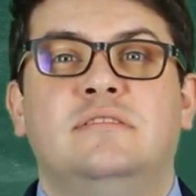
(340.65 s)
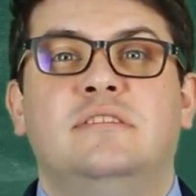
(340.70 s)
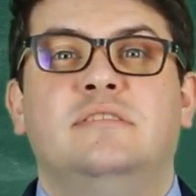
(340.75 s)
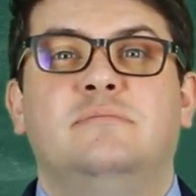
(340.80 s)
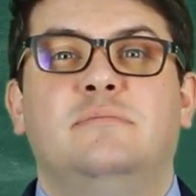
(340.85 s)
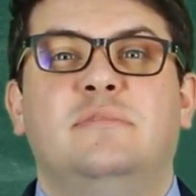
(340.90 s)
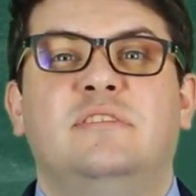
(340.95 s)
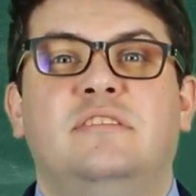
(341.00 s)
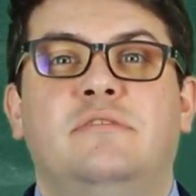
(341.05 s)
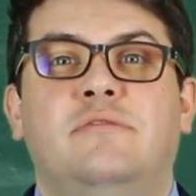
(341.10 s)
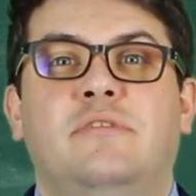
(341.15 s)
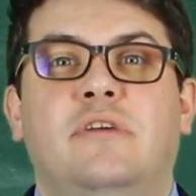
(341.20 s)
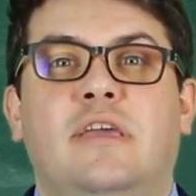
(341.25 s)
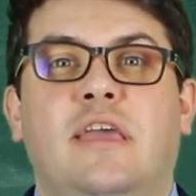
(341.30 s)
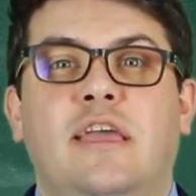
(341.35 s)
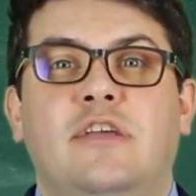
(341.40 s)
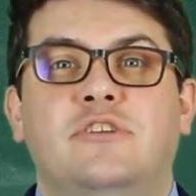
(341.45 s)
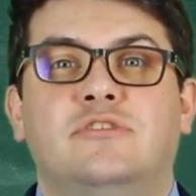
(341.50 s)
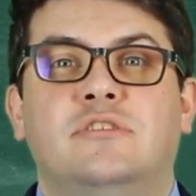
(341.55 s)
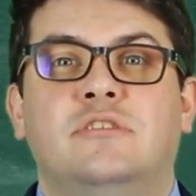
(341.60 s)
the
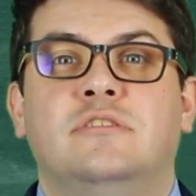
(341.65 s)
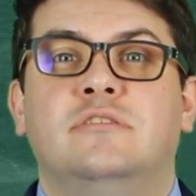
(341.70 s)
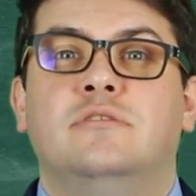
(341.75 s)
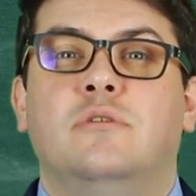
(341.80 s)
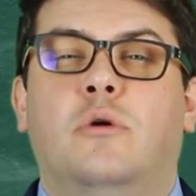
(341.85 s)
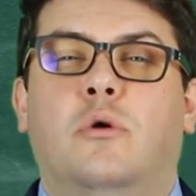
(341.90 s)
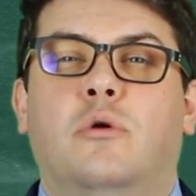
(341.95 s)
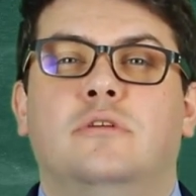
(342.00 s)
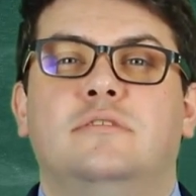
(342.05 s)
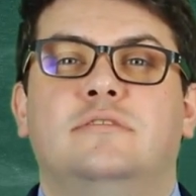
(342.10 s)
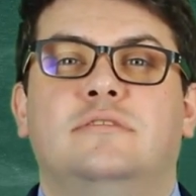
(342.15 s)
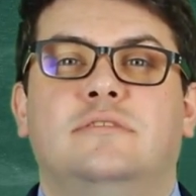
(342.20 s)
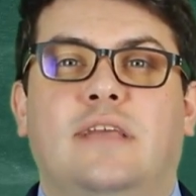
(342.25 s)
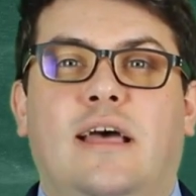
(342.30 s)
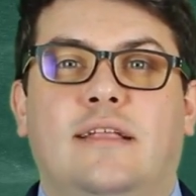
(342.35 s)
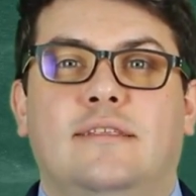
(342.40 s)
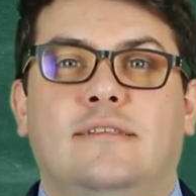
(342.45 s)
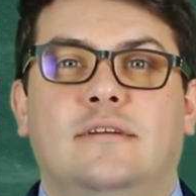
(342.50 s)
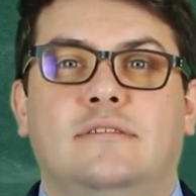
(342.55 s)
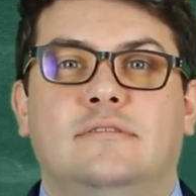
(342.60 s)
specifications or
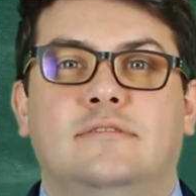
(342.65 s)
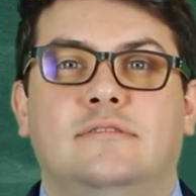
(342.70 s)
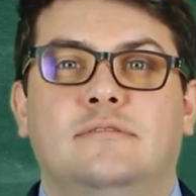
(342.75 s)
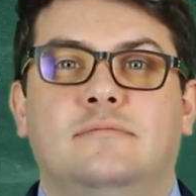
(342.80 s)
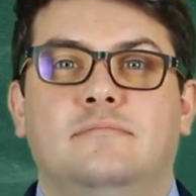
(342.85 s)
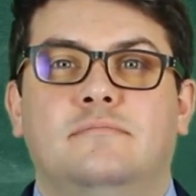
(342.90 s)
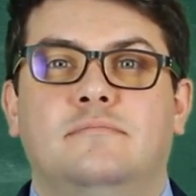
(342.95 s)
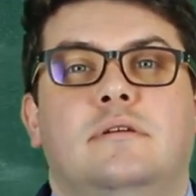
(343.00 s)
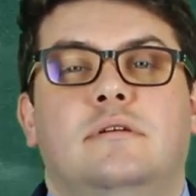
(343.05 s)
standards.